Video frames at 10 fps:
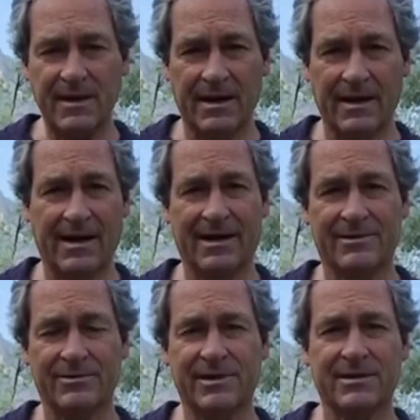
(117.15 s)
I
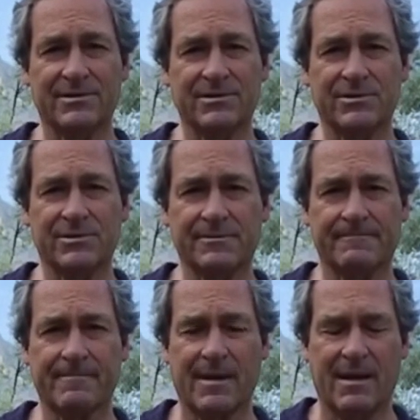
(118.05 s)
don't tell Susan.
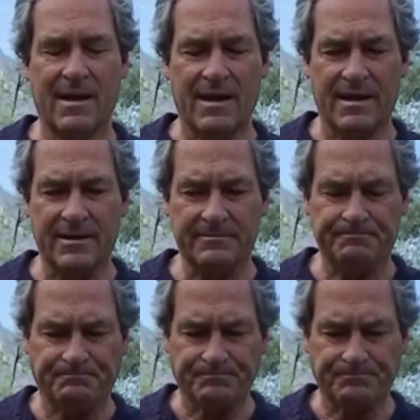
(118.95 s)
And